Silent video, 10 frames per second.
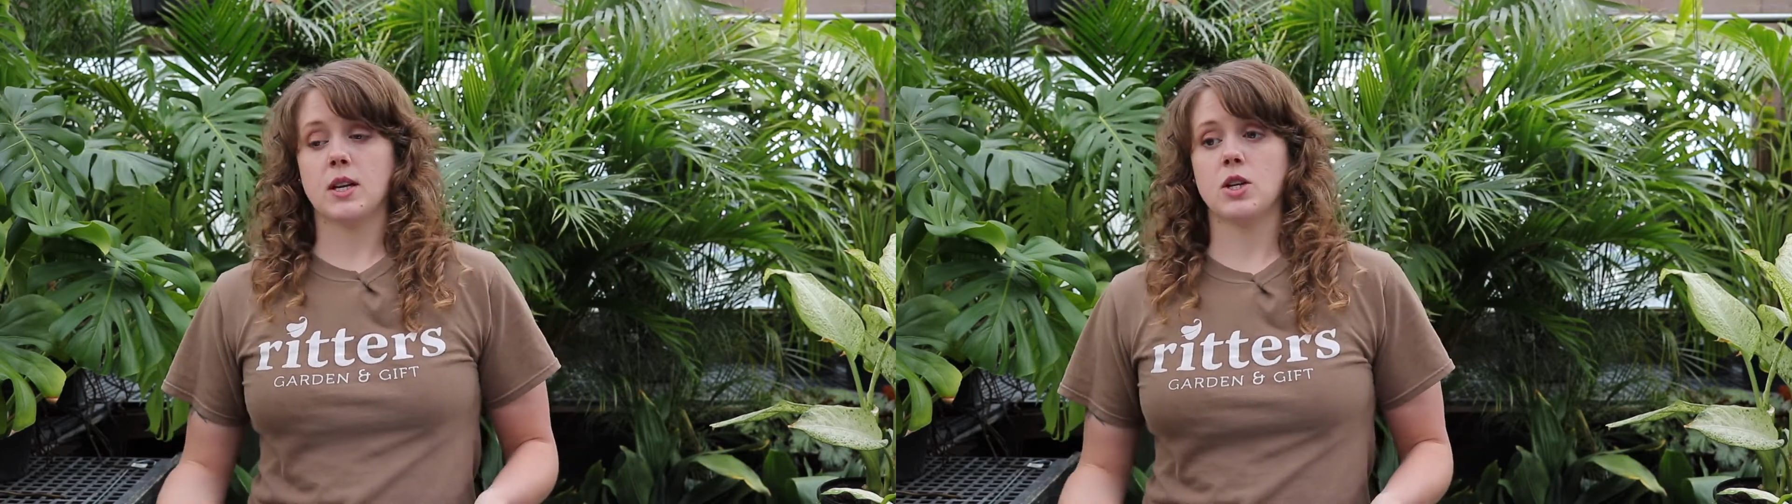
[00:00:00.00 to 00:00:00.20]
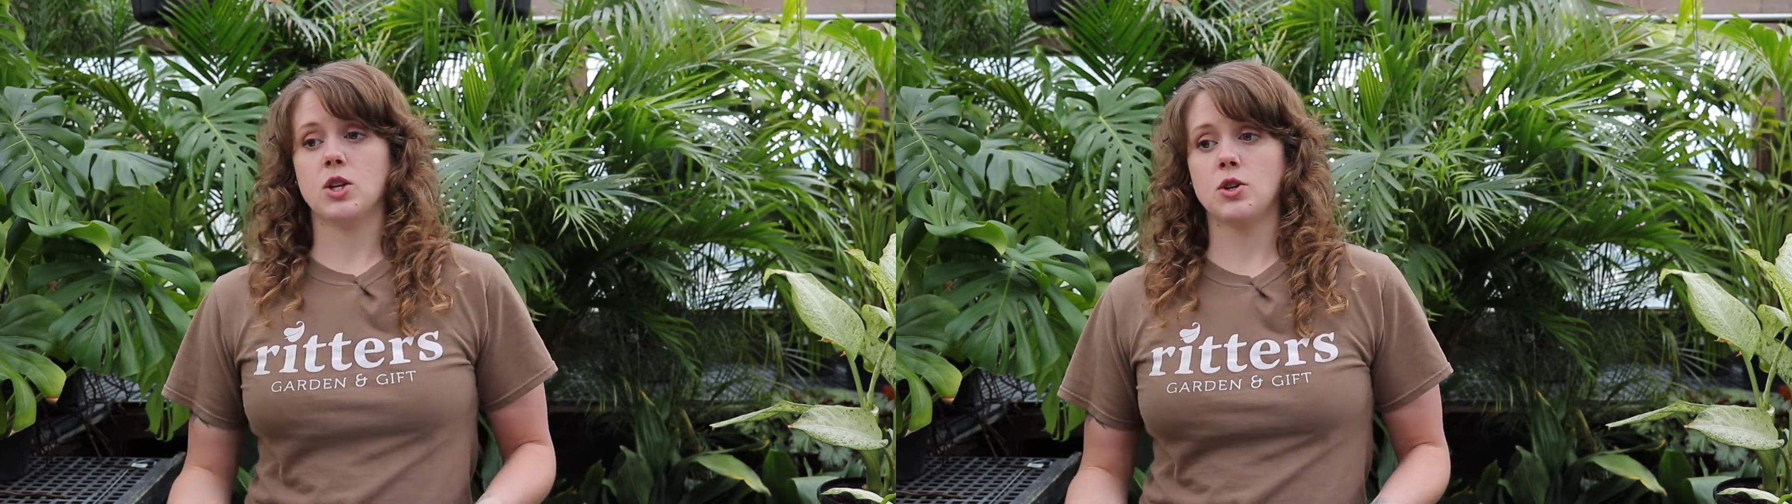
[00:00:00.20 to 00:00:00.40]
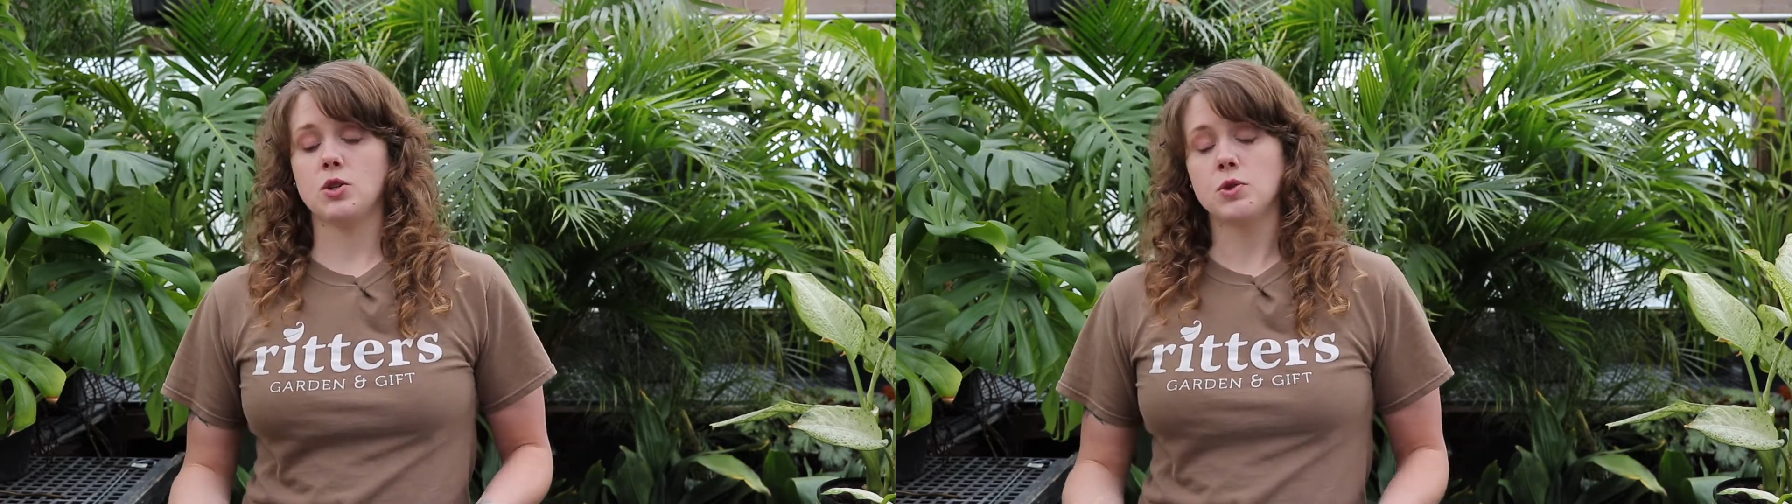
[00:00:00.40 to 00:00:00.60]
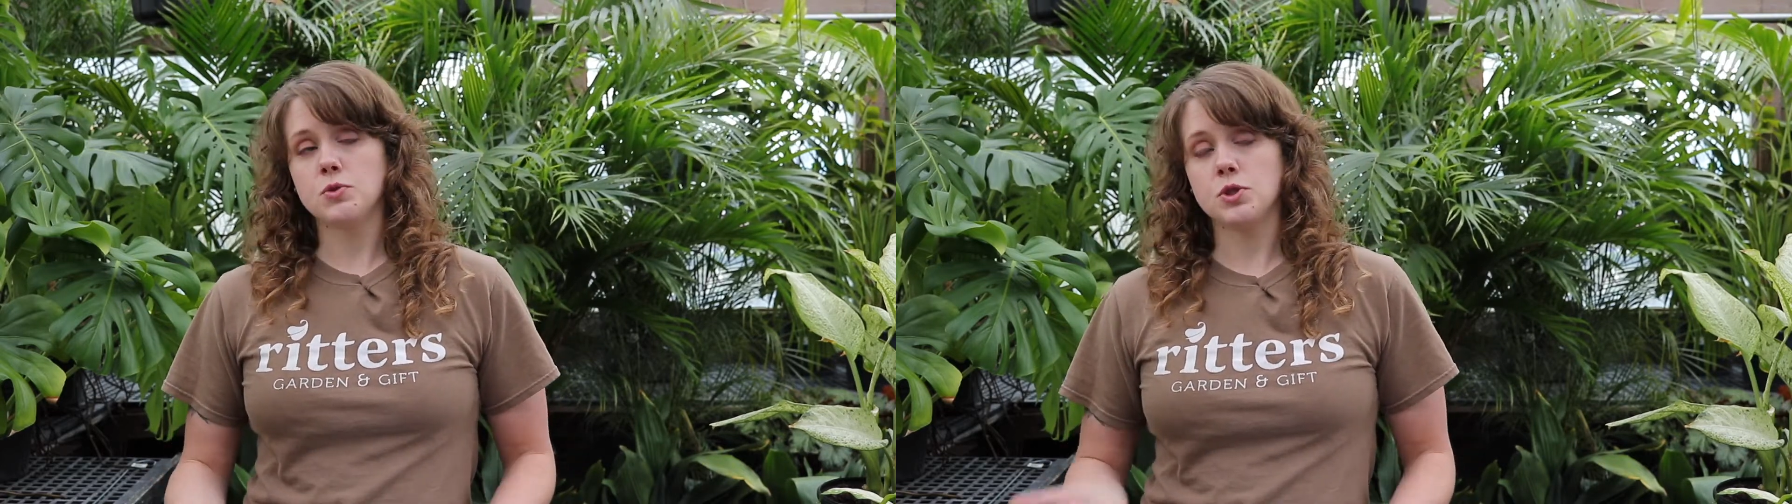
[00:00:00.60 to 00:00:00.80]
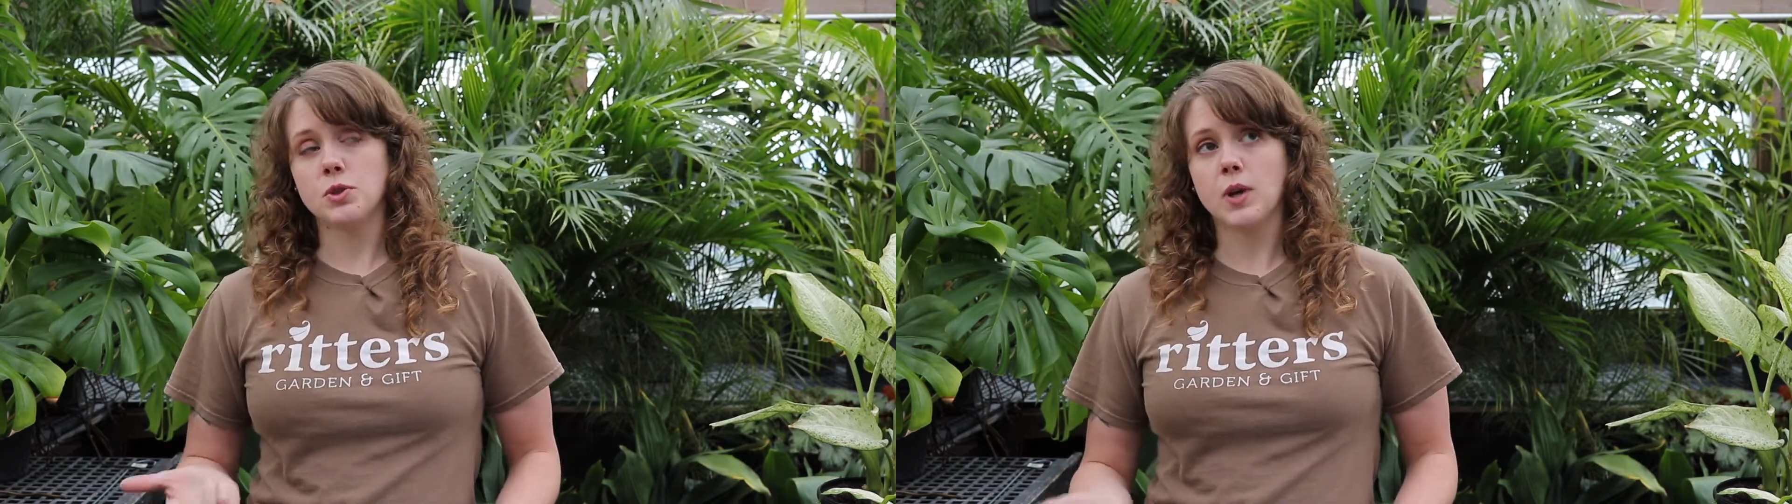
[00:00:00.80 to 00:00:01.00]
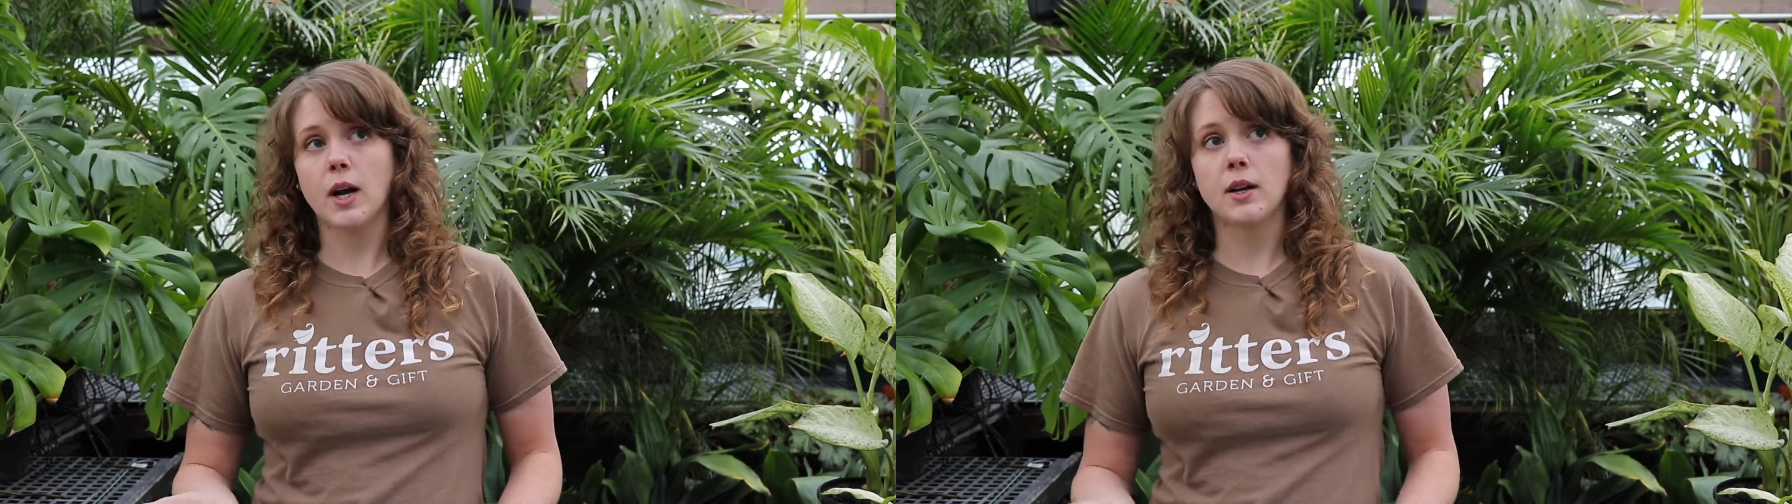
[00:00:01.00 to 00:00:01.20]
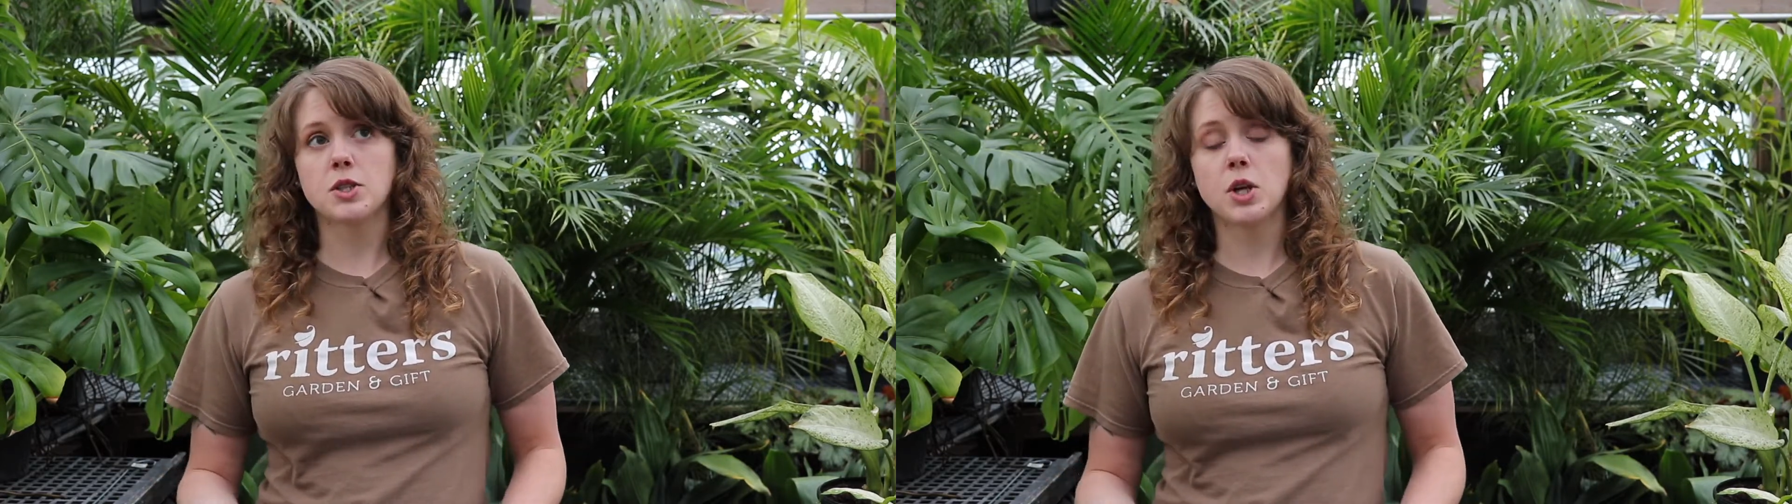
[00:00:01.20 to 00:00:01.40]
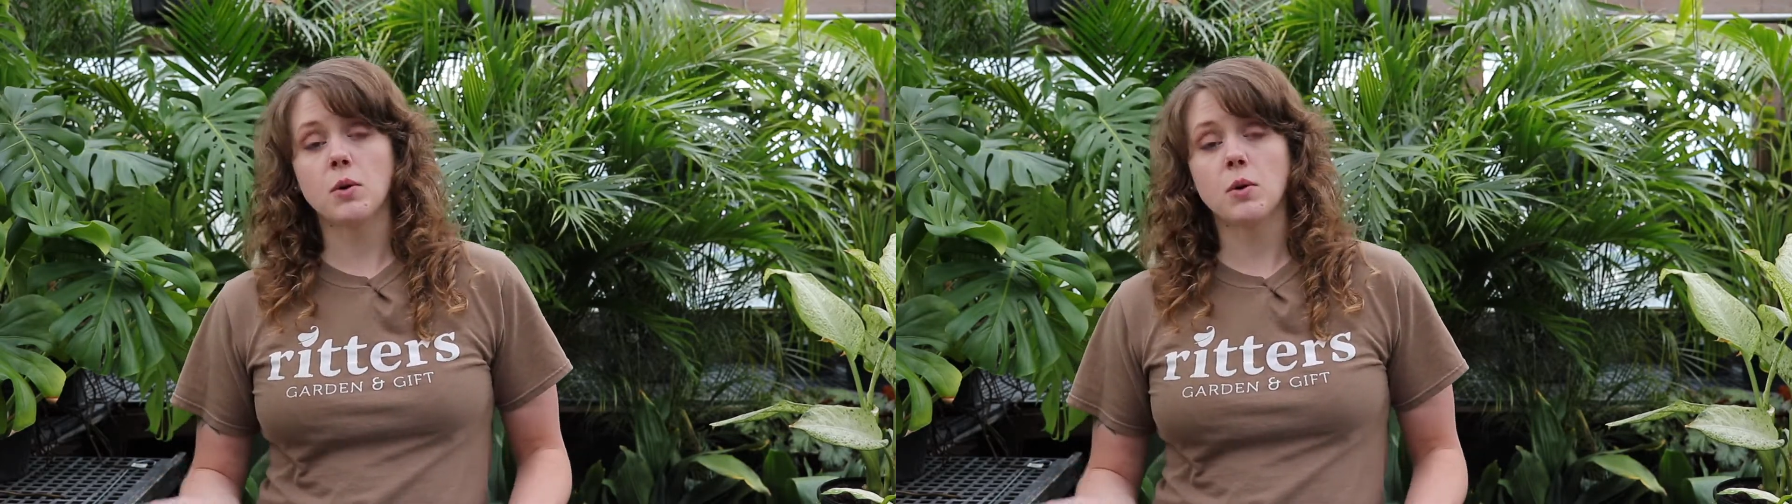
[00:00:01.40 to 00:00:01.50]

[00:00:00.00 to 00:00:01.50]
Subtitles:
you know, you kind of don't